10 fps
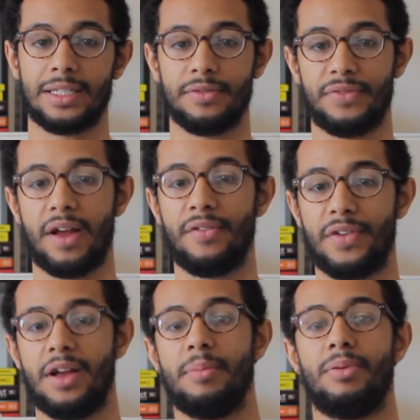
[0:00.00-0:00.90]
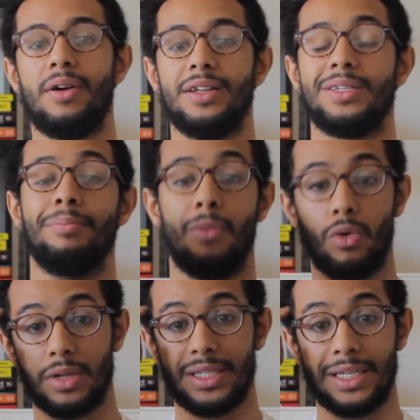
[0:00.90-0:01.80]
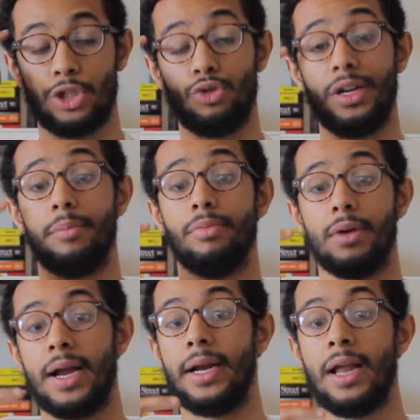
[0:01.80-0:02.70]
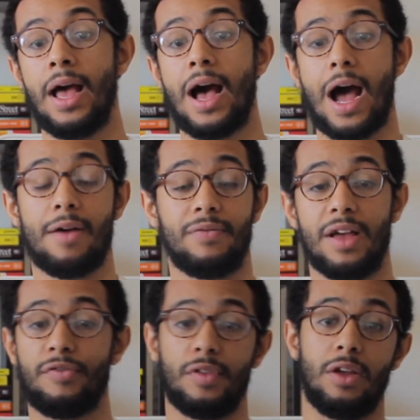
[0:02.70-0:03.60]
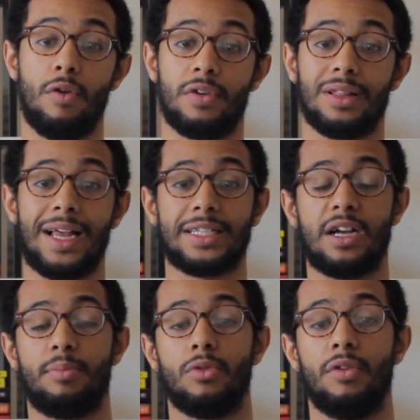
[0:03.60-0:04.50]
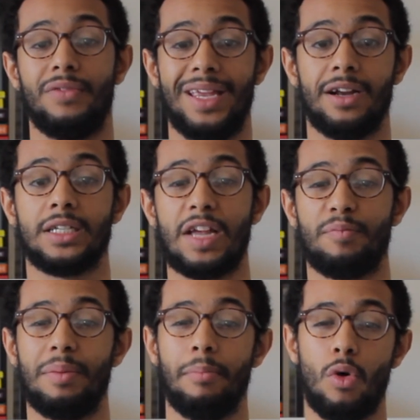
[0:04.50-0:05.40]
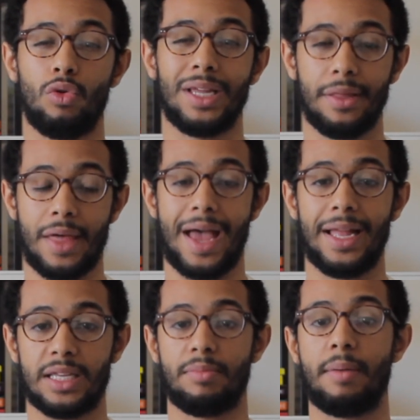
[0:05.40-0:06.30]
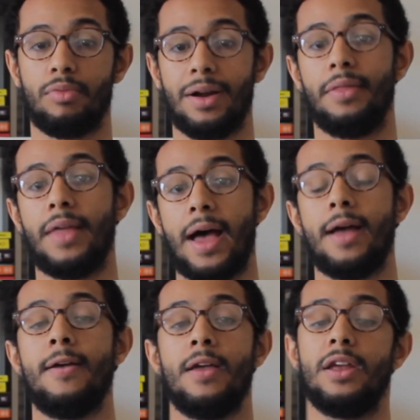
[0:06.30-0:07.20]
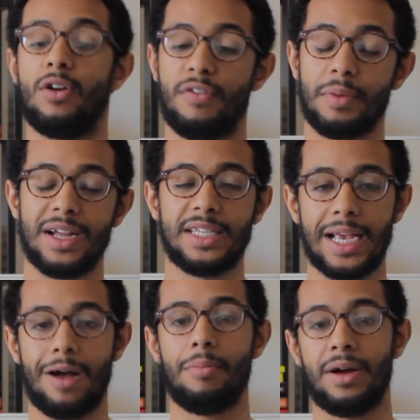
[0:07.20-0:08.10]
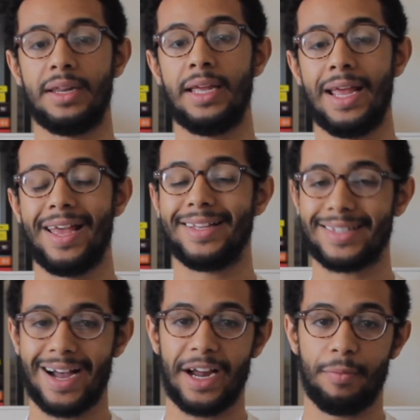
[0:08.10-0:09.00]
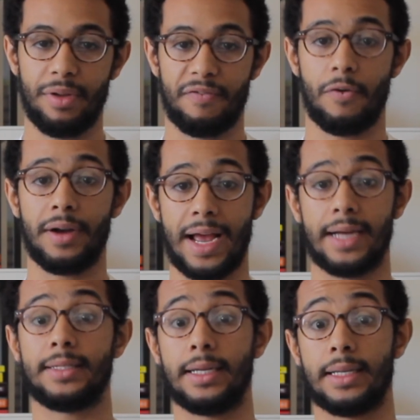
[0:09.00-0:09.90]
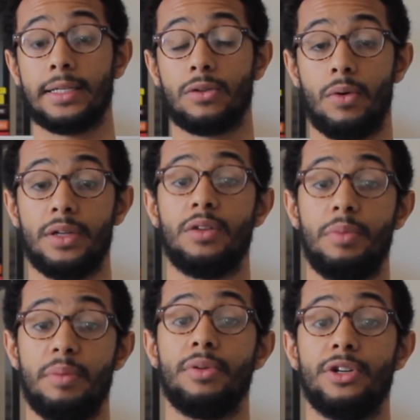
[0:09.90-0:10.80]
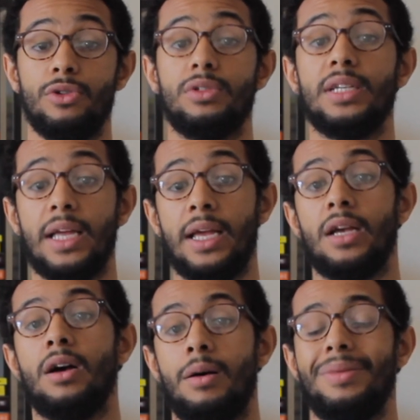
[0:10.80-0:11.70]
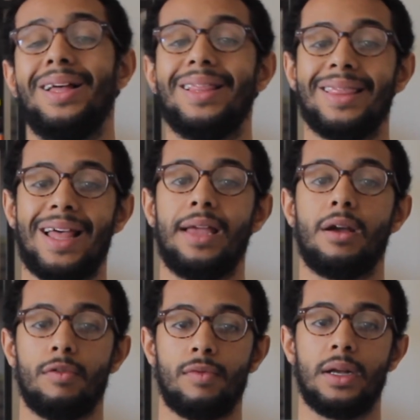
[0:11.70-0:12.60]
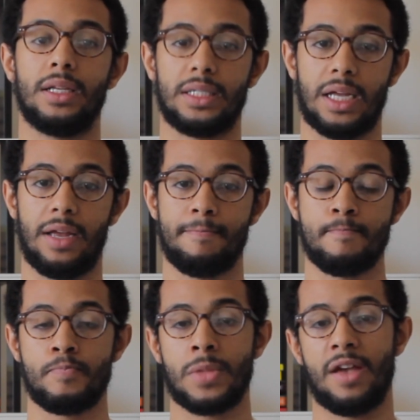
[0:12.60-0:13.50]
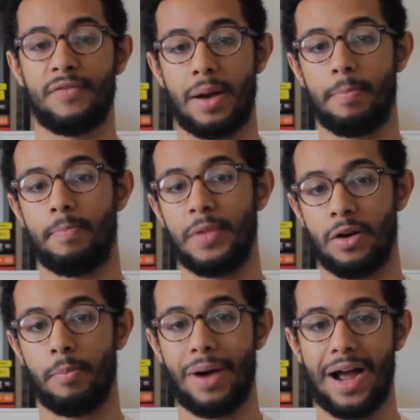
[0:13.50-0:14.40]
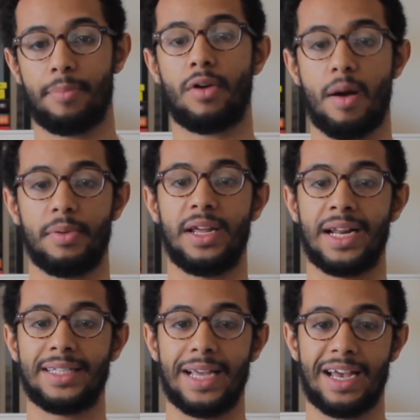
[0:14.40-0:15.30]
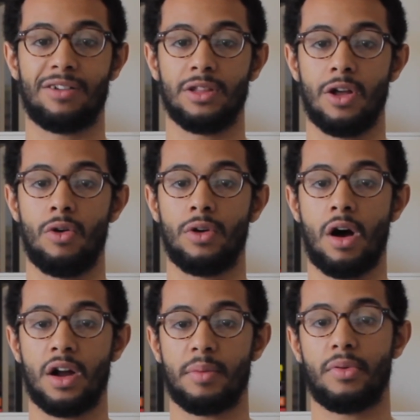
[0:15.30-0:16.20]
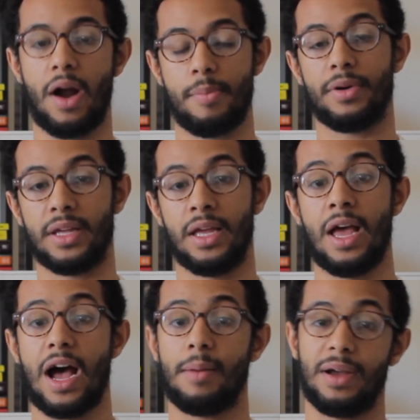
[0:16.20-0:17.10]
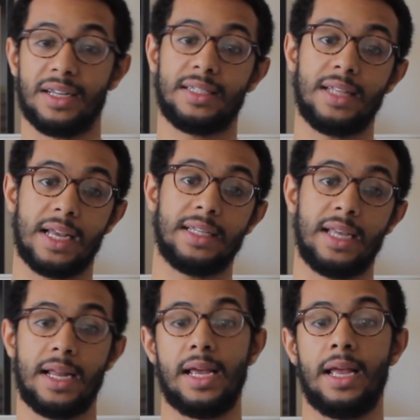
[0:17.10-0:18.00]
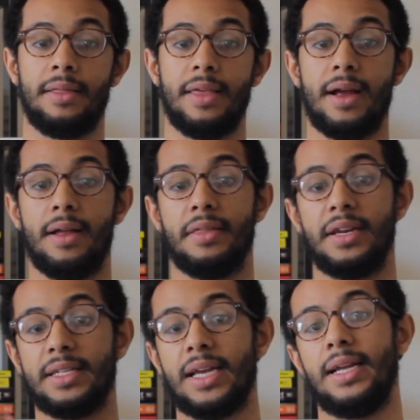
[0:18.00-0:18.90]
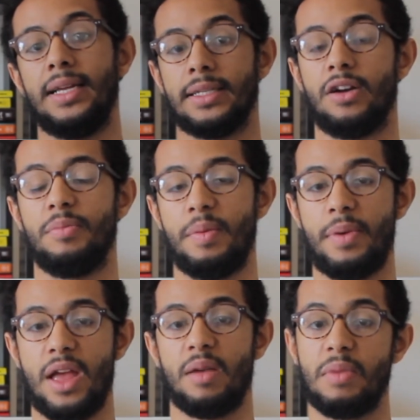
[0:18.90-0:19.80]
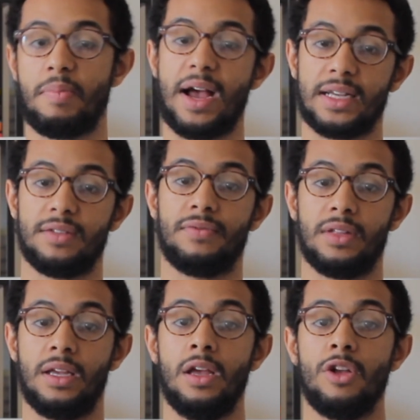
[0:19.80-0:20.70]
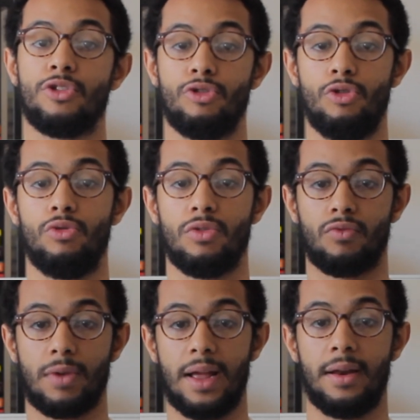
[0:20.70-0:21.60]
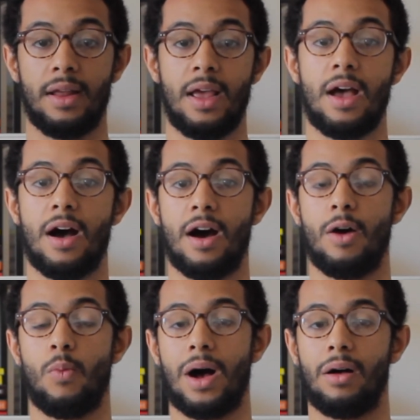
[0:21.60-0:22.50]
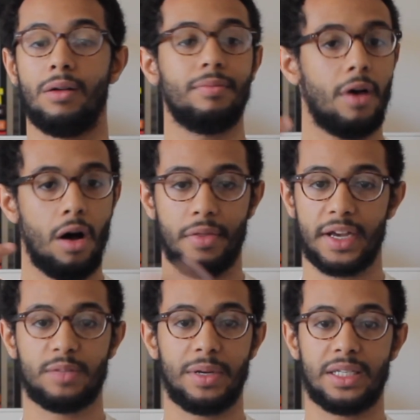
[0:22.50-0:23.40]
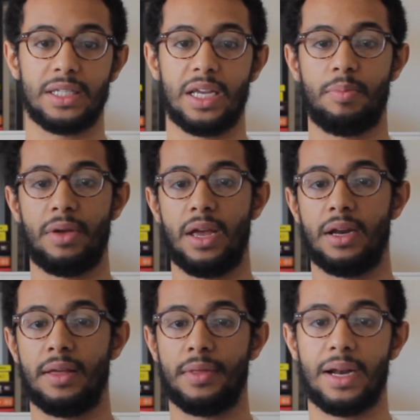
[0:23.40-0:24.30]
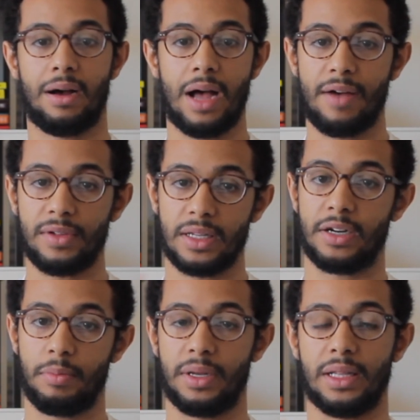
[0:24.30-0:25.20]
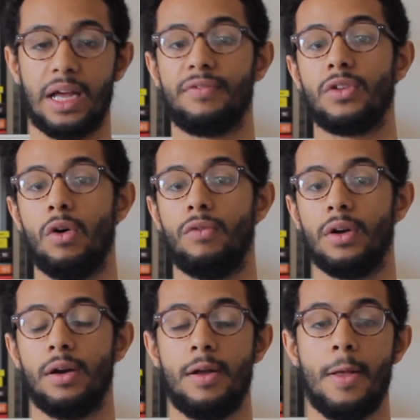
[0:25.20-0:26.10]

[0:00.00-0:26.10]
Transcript: This is very, very important to mold this into your brain. I've definitely over the last couple of years have been molding that into my brain that, you know, if I'm going to take out money, it's got to be for an asset that's going to be producing income, like real estate. If I, you know, buy a property and I take out a loan on a property, I'm going to stick a tenant in there, and then the tenant is going to be paying me passively through the rent while all the expenses get paid, and then I'll have a little bit left over.